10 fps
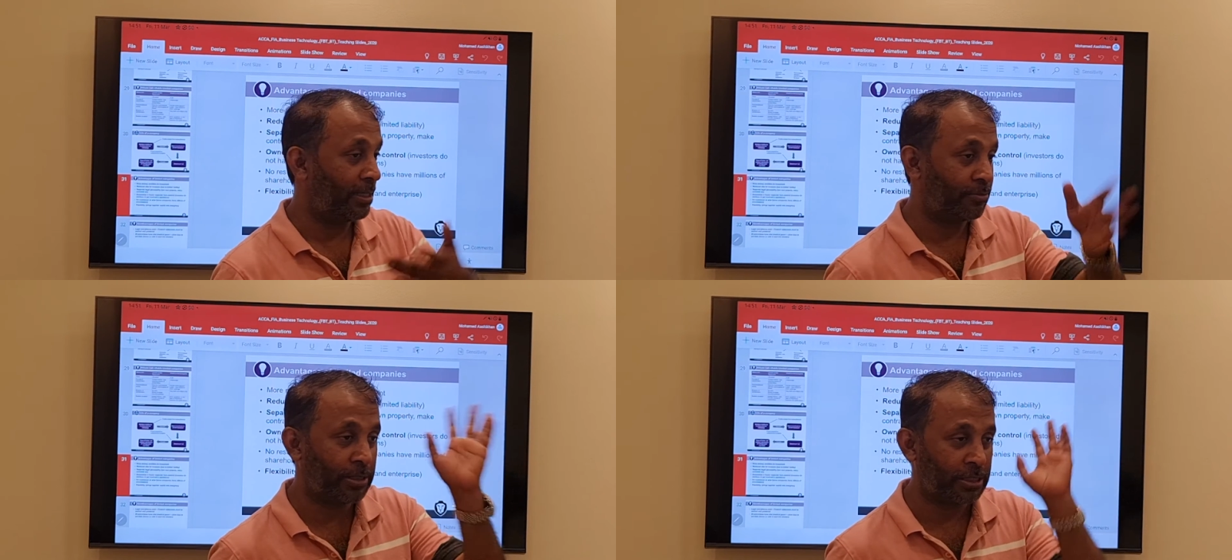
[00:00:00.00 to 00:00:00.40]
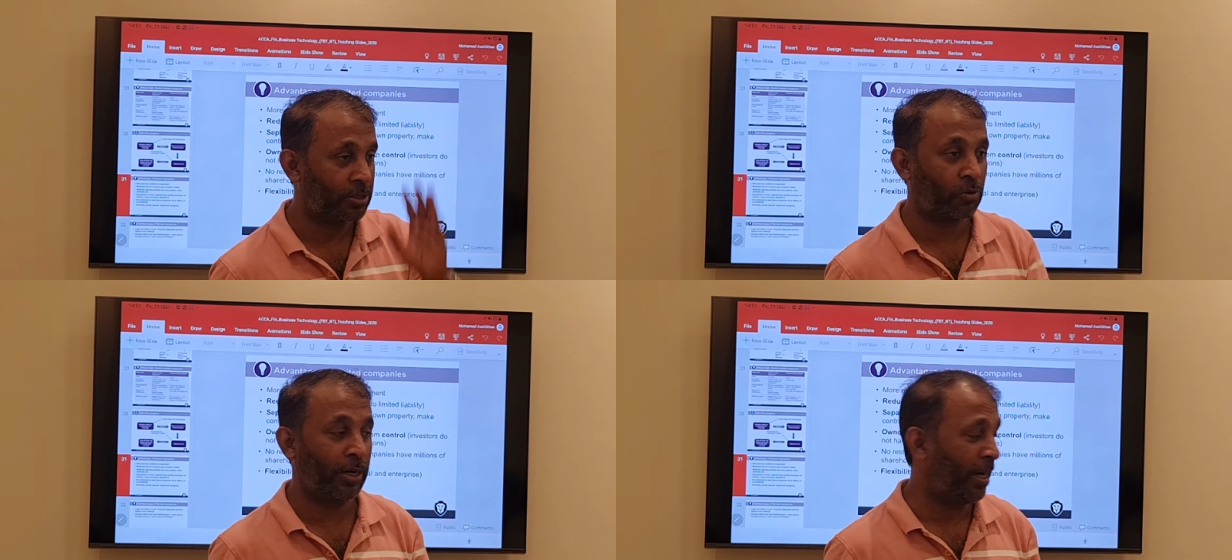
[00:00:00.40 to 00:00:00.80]
business
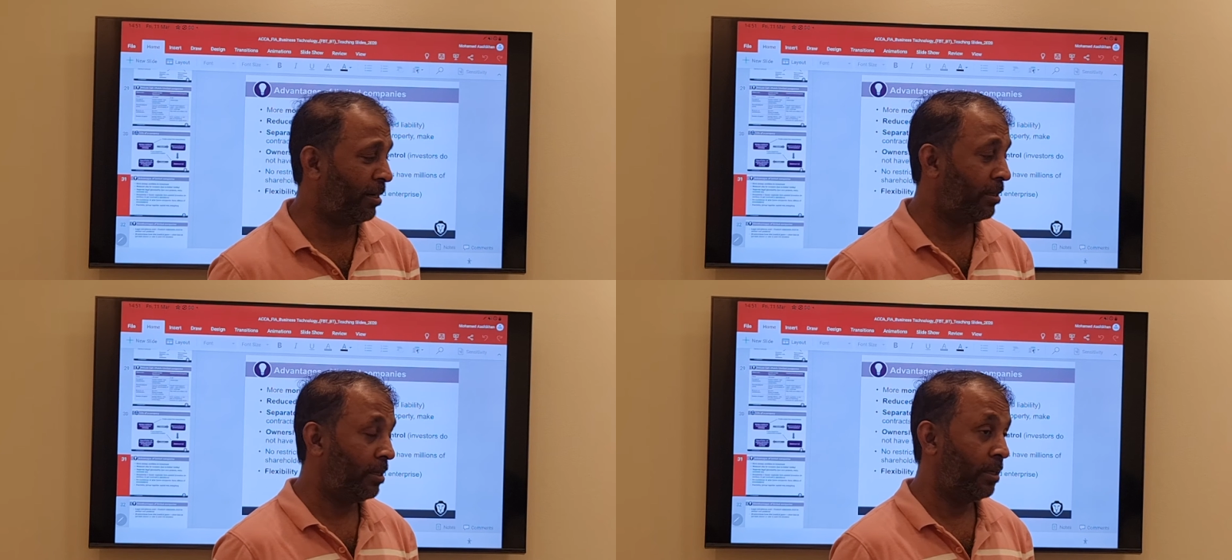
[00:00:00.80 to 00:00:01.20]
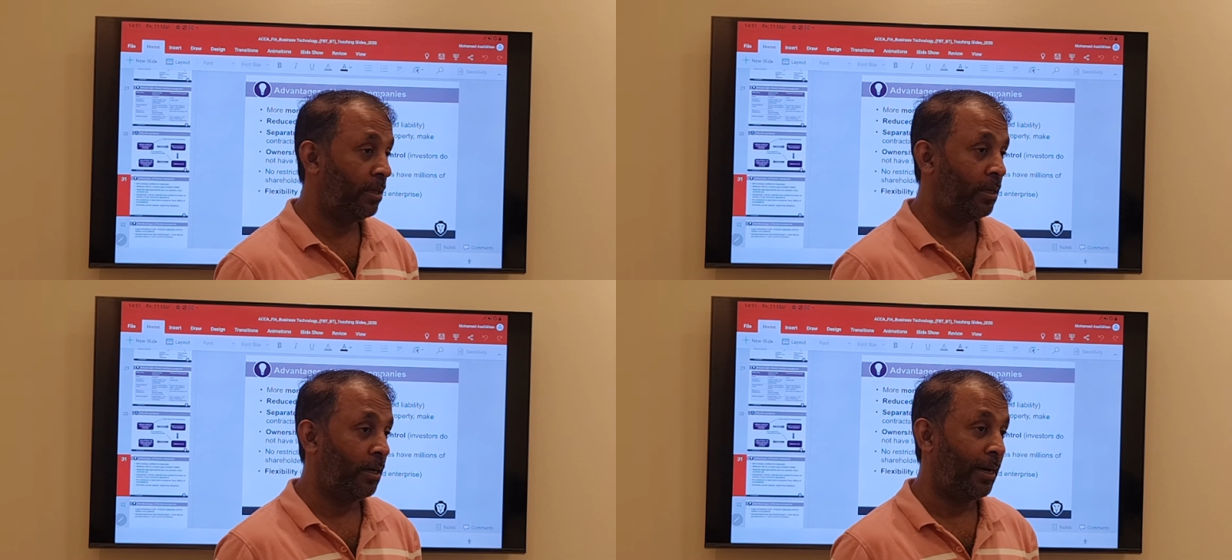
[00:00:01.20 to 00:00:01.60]
going,
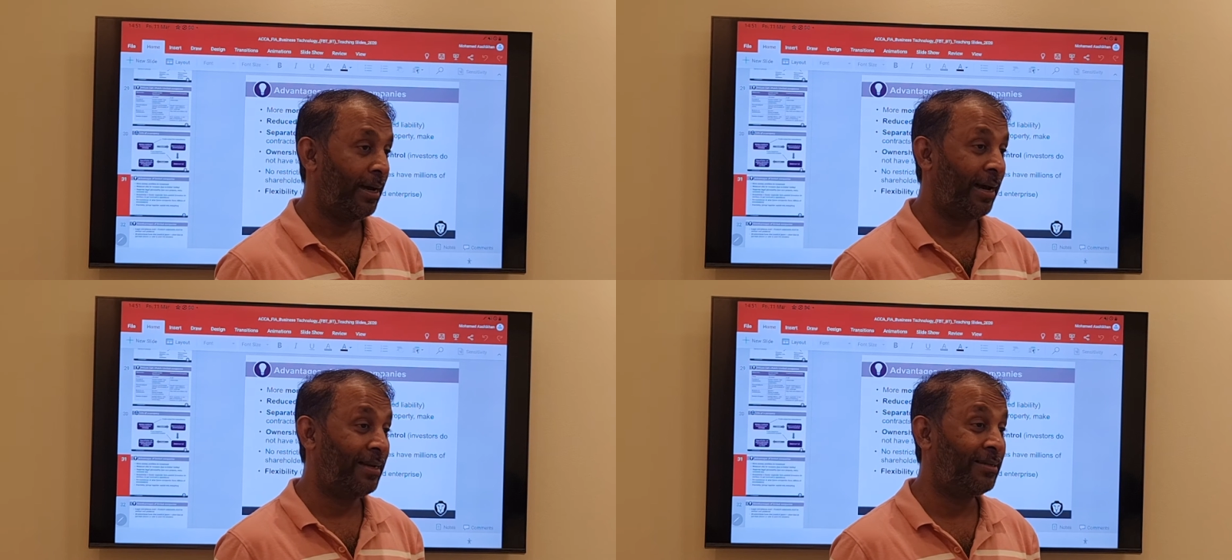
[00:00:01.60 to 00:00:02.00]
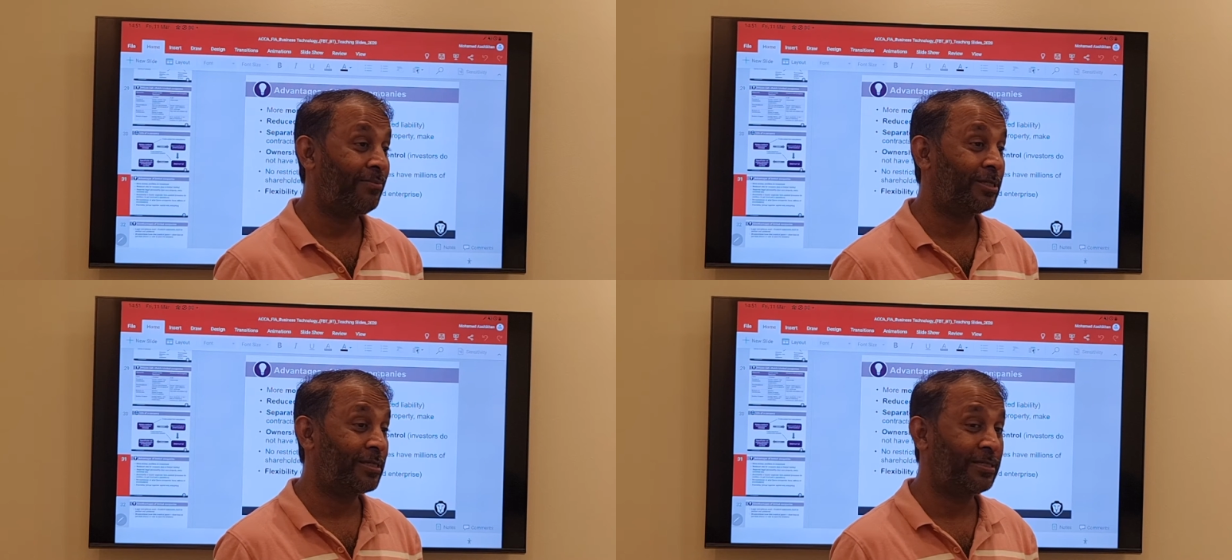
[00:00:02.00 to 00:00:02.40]
and the
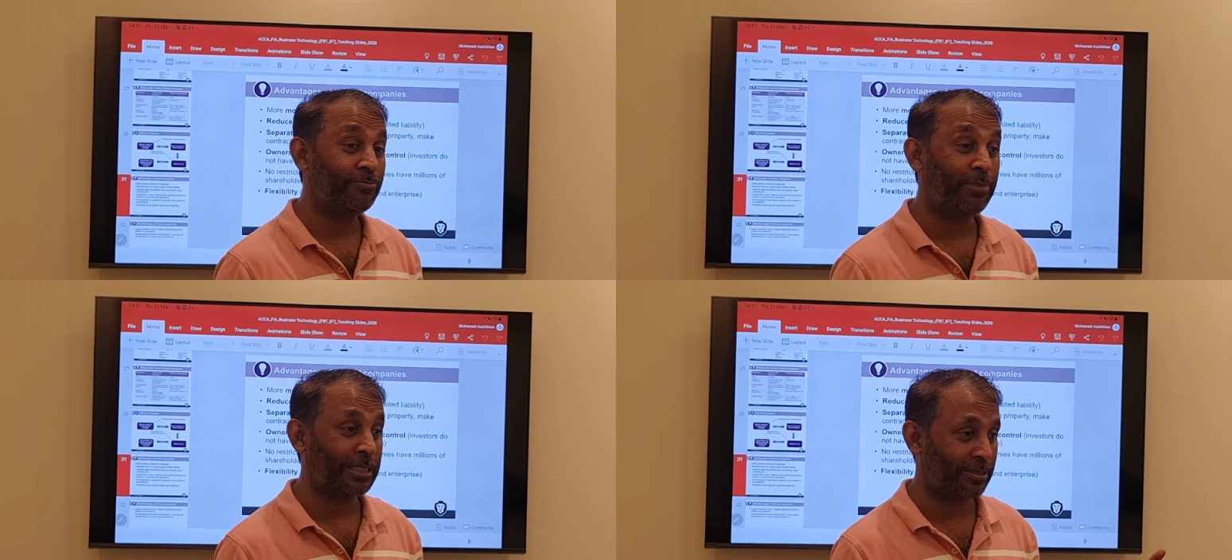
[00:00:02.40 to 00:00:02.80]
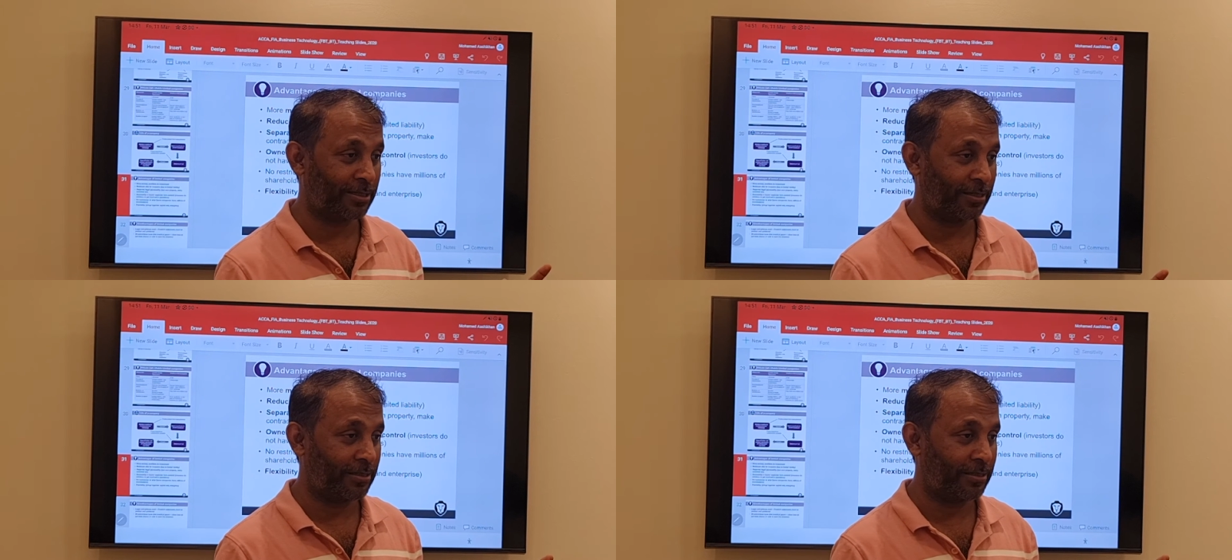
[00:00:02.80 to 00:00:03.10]
business busted.